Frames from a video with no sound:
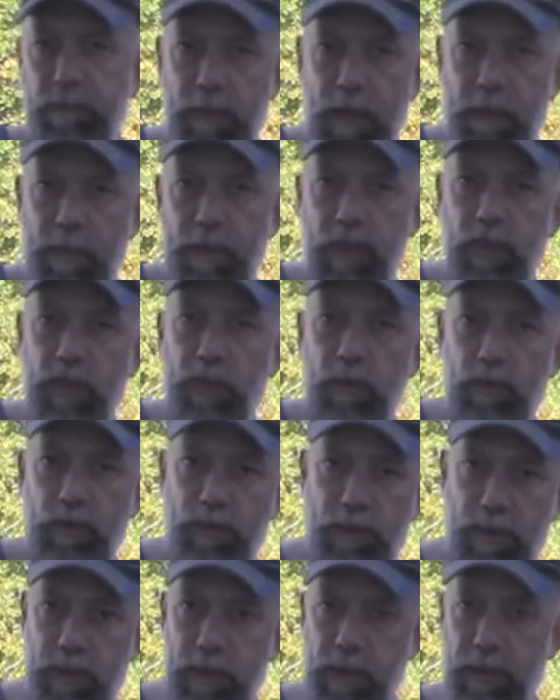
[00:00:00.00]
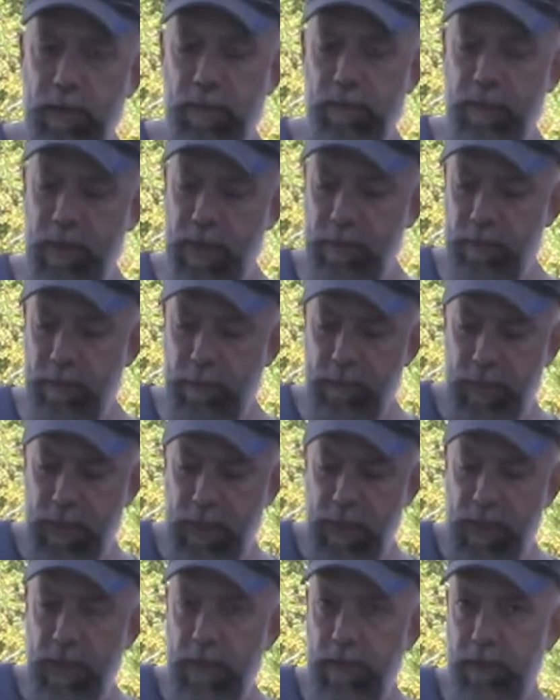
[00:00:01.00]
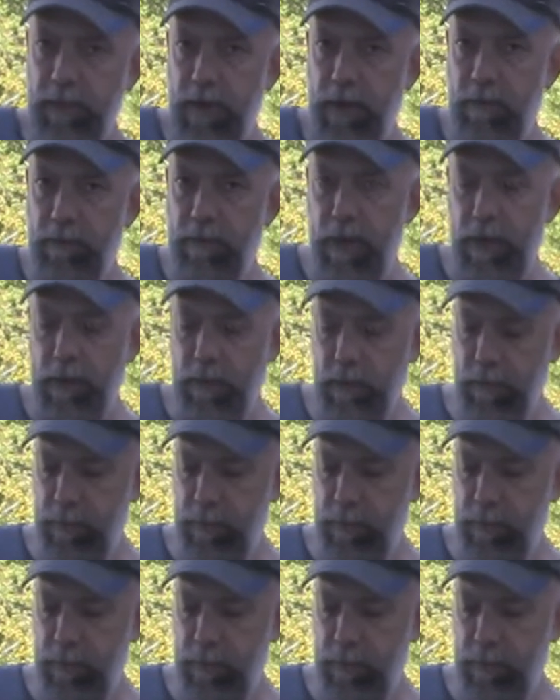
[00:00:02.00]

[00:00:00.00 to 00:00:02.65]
I'm a huge Canadian Tire fan.